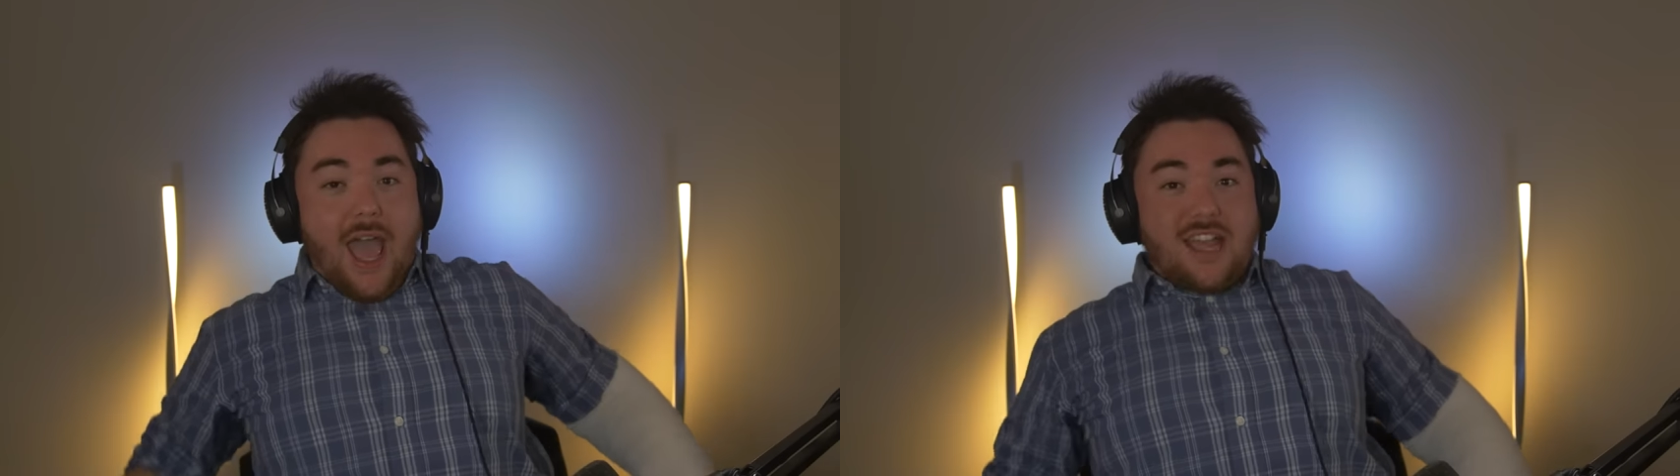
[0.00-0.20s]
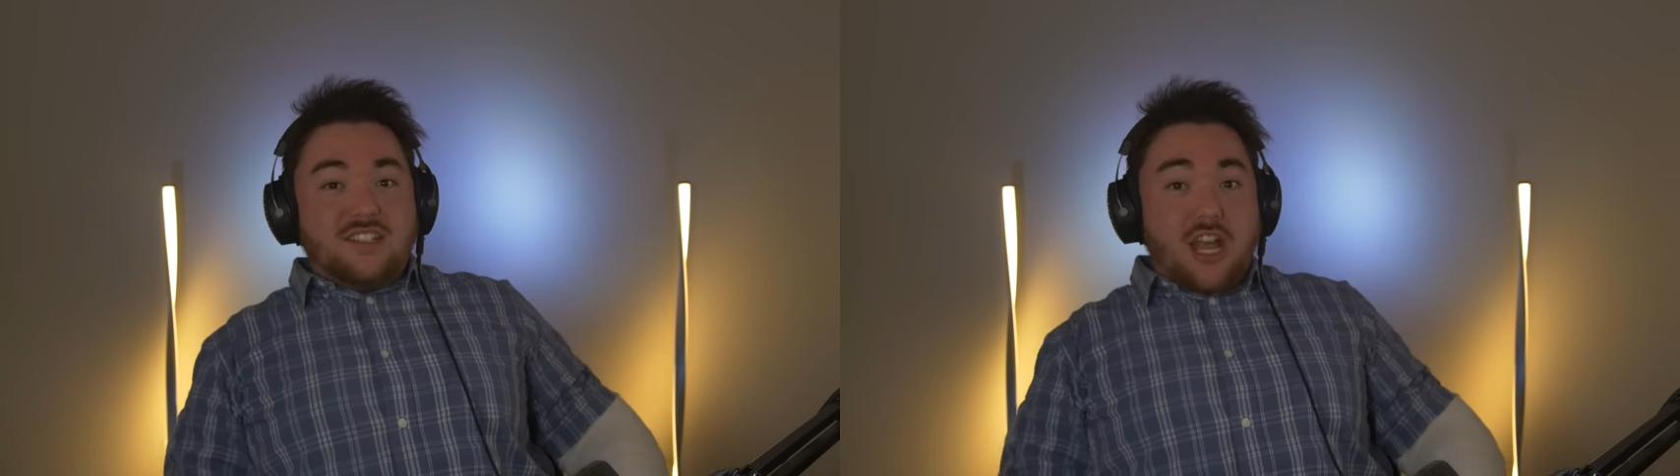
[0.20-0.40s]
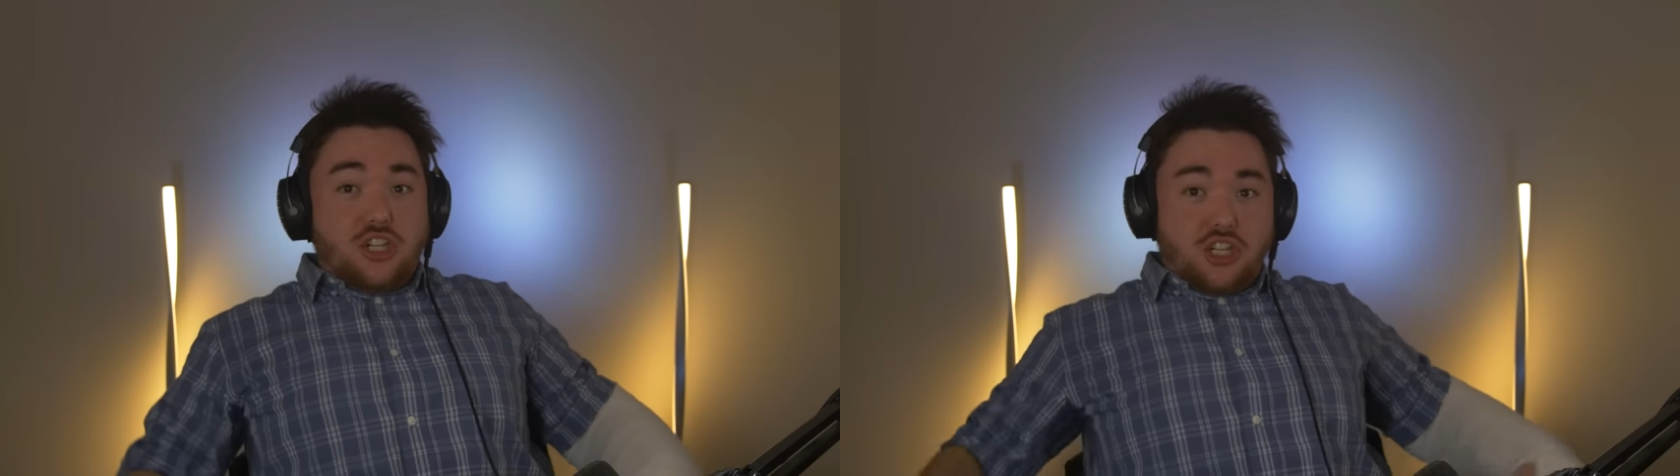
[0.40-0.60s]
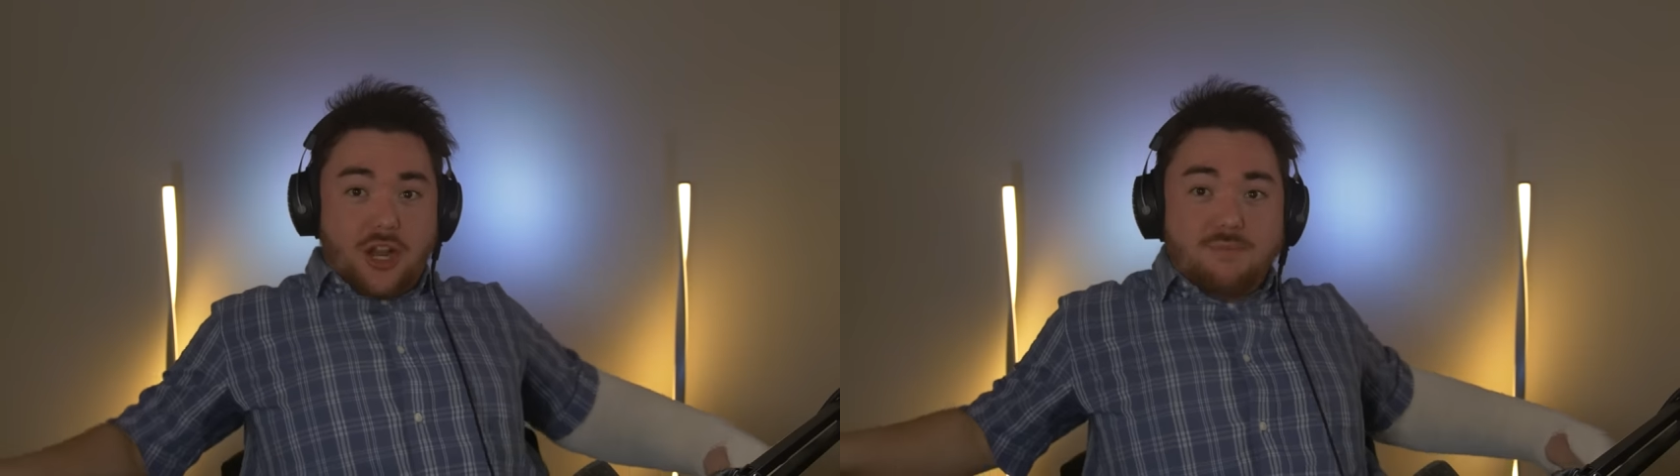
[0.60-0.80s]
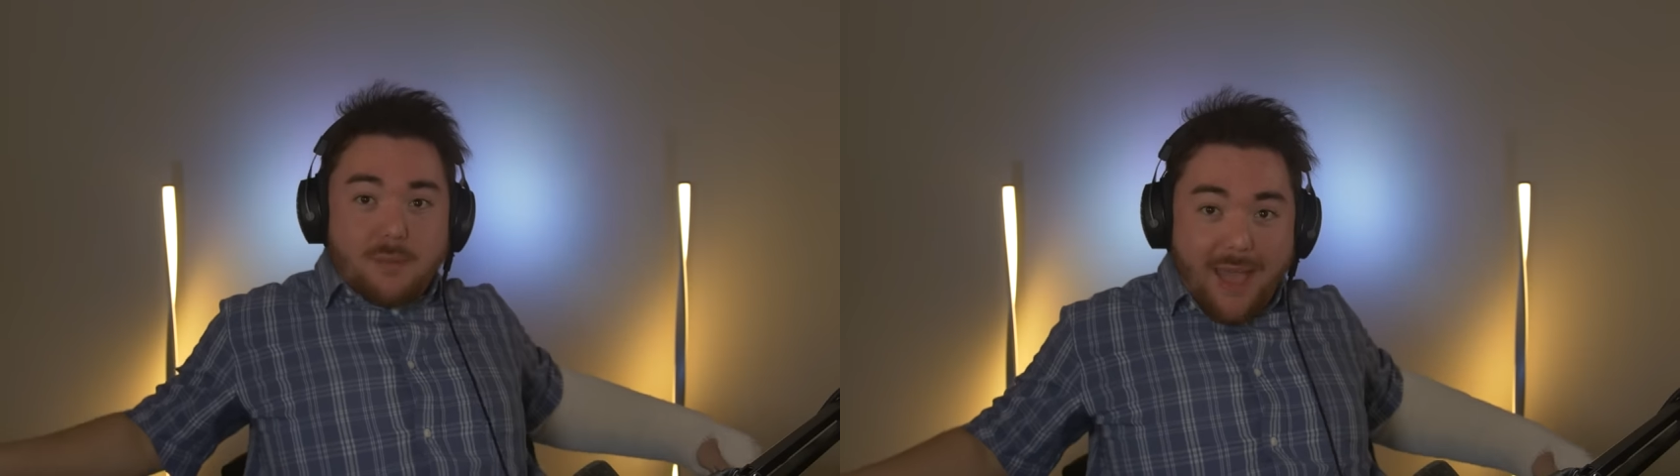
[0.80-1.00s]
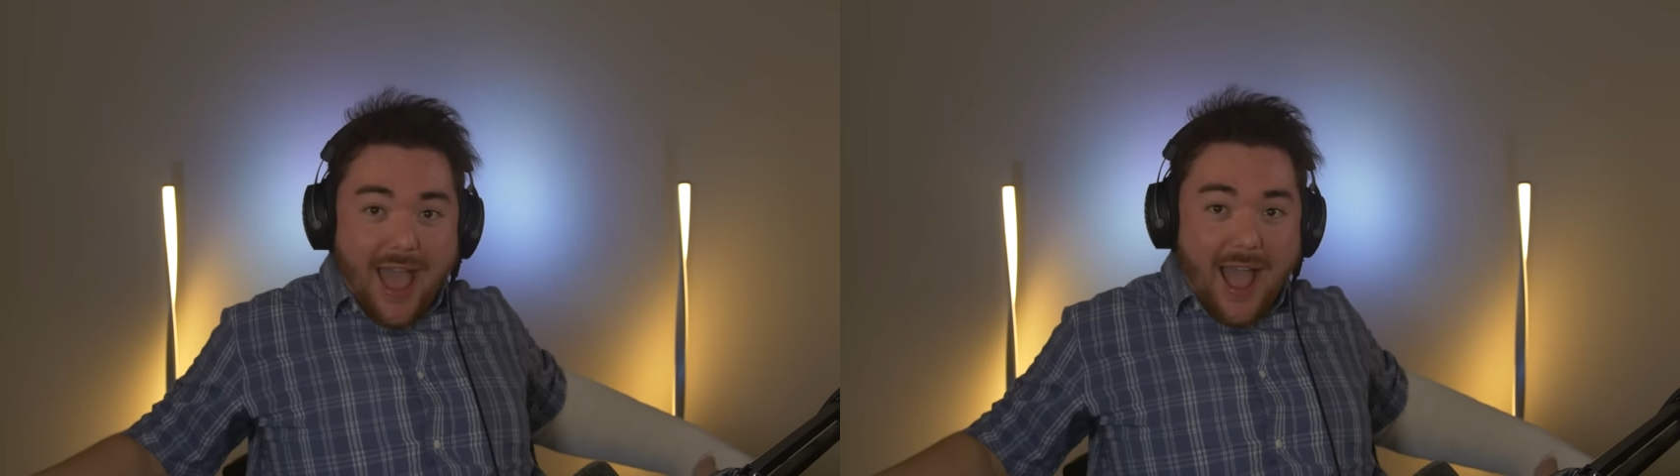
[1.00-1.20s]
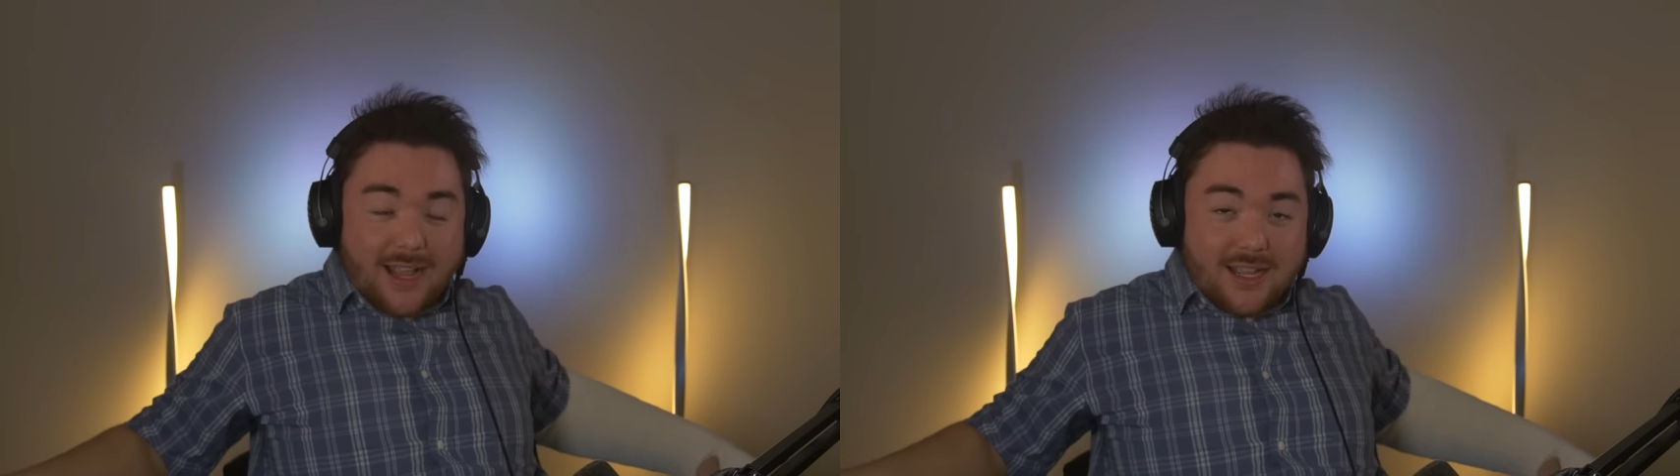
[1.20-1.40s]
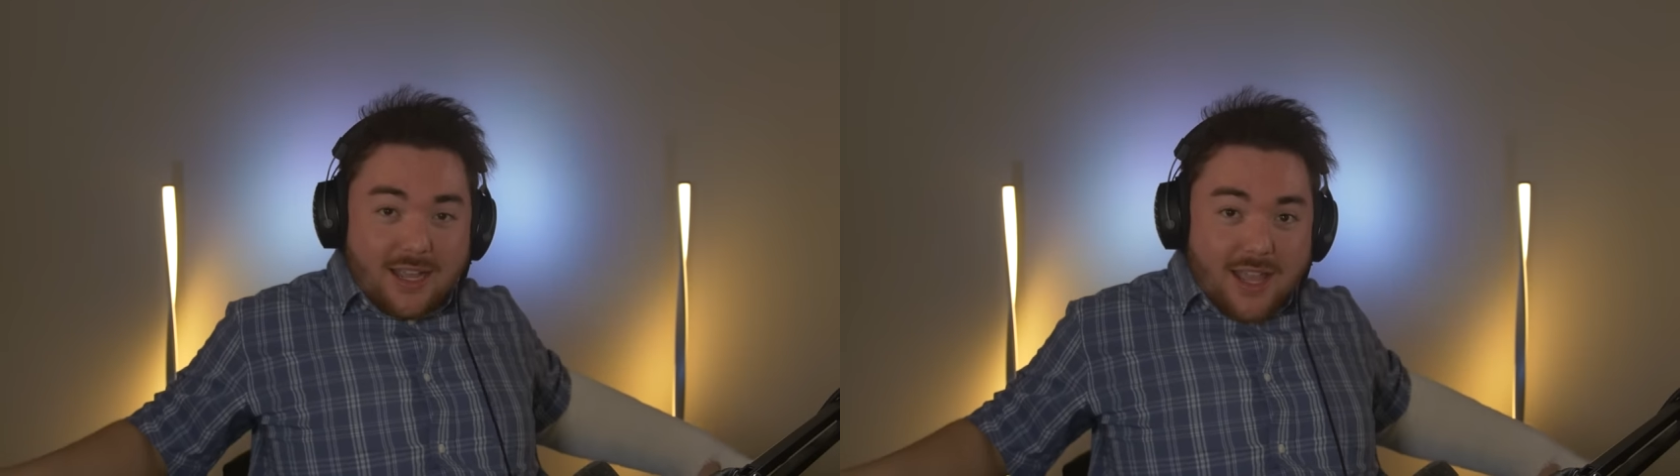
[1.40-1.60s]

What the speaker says: as I jumped back,